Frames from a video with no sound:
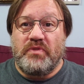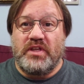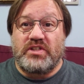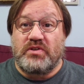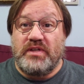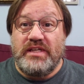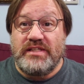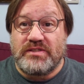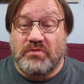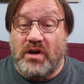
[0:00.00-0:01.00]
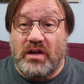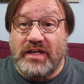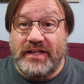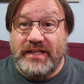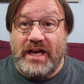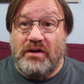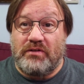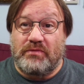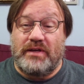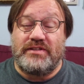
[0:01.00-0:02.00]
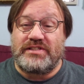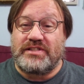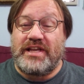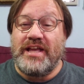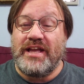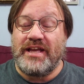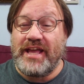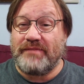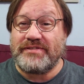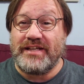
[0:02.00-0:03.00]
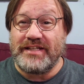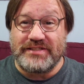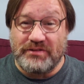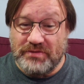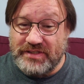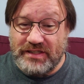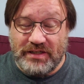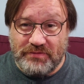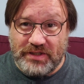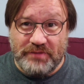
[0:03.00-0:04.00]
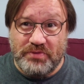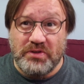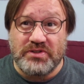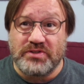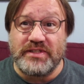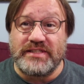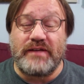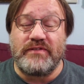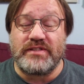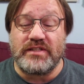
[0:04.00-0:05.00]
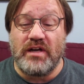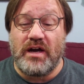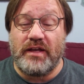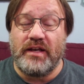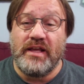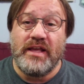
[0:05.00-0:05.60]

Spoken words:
the trees were all cut down around this campsite. So everyone's like, oh well, the Pook tree is obviously gone.